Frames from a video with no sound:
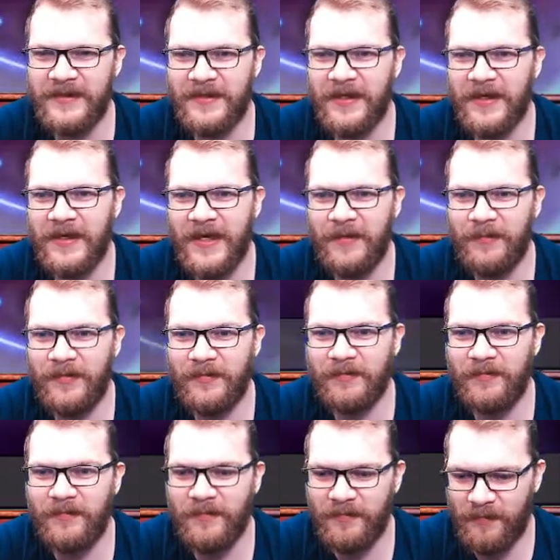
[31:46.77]
that i kept
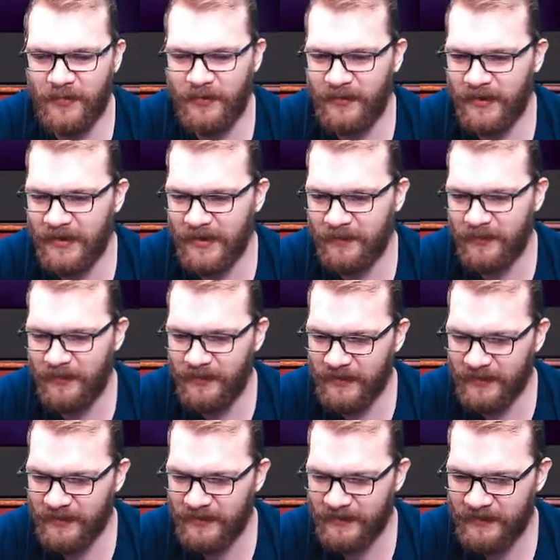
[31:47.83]
pulling and
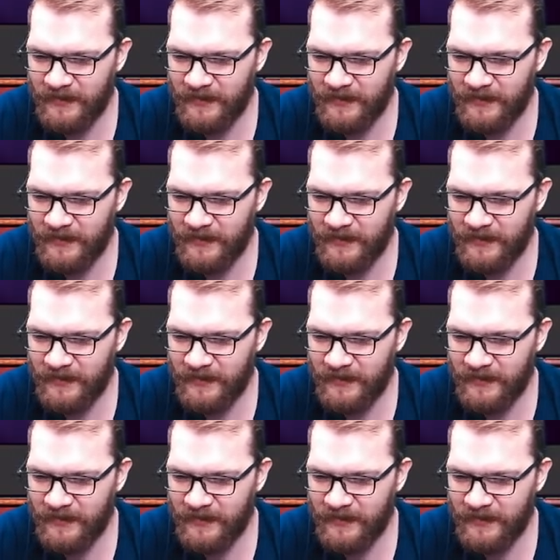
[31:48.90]
pulling